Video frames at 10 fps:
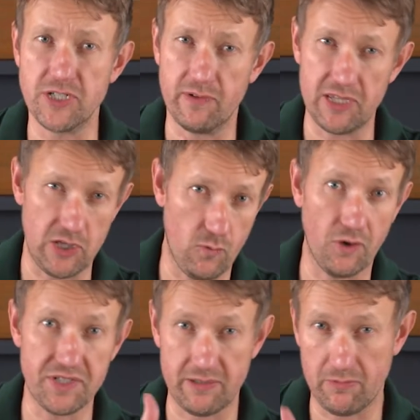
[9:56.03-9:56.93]
of whether you
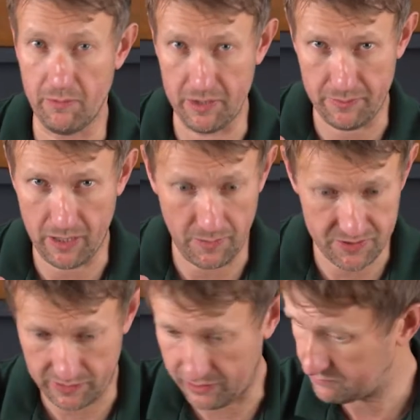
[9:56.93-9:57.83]
wanted one with the palm
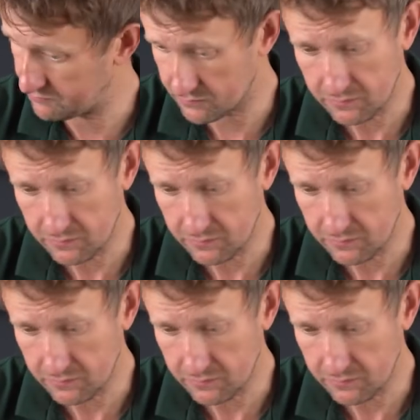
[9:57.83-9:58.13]
swell